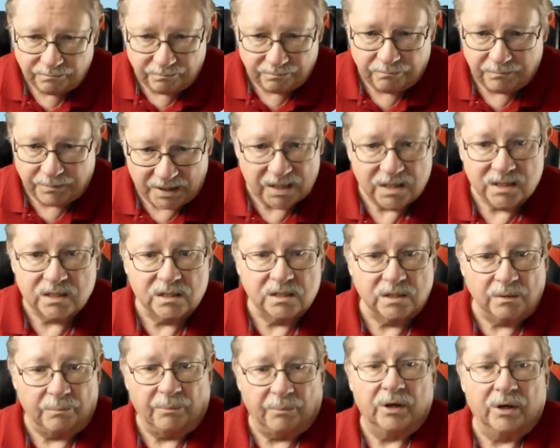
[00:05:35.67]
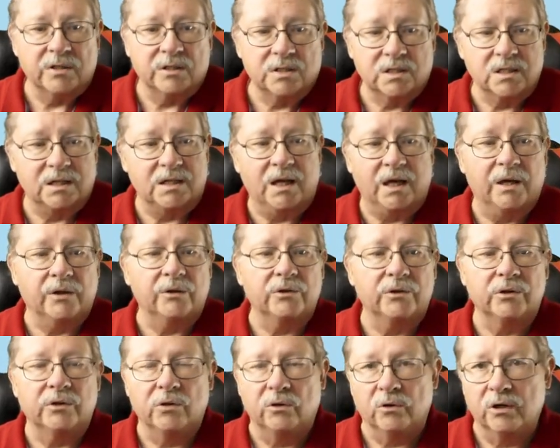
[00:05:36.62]
pieces and parts
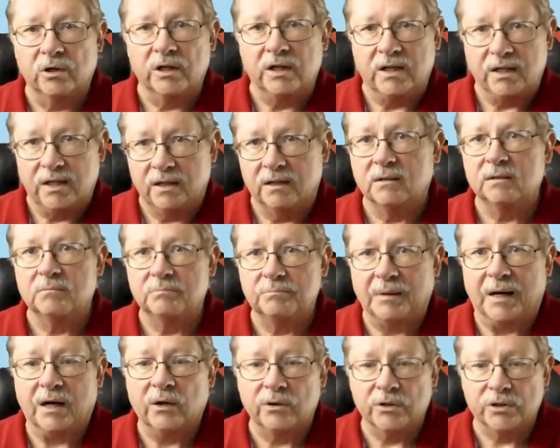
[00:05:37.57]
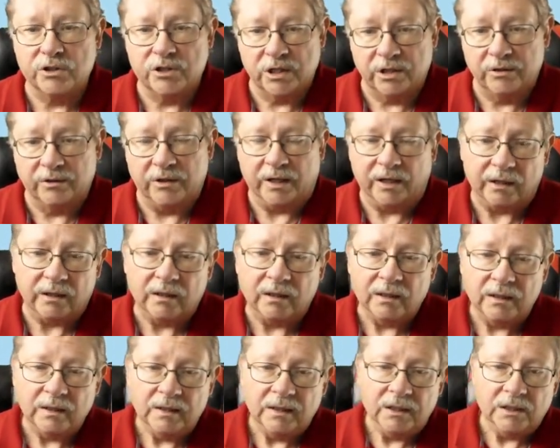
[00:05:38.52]
together in order to get power generated.
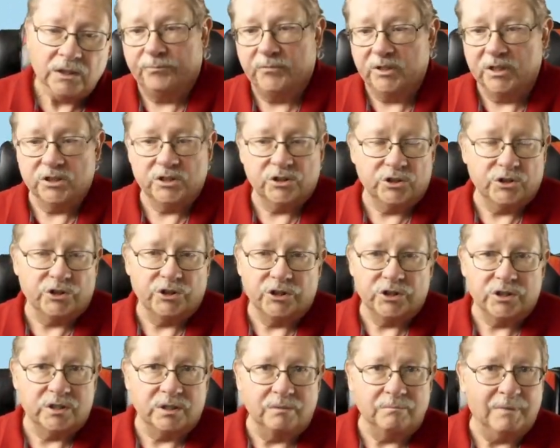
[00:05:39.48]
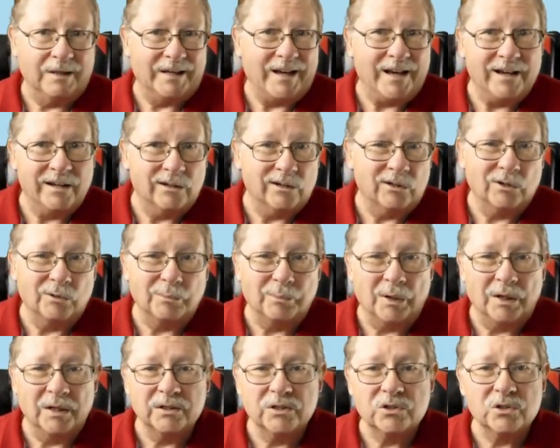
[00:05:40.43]
This is just a mechanical
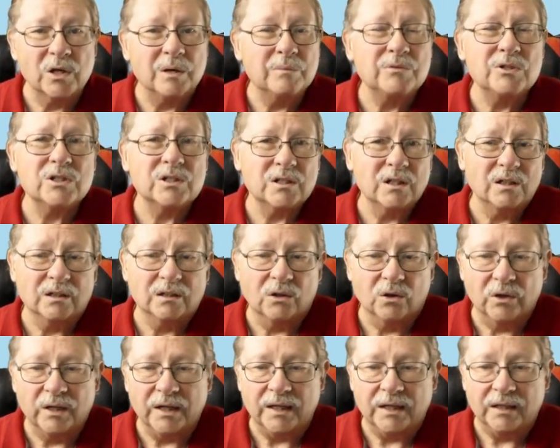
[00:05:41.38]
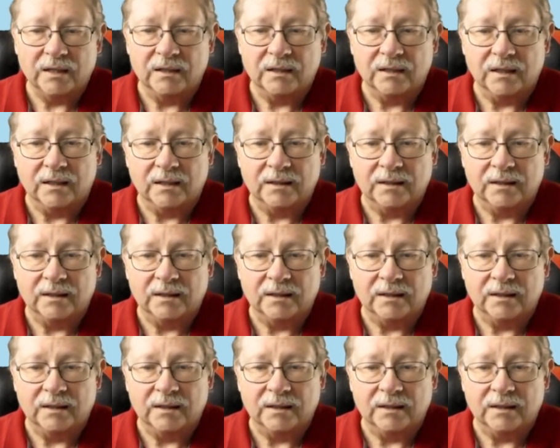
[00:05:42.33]
part, so I'm just going to go ahead and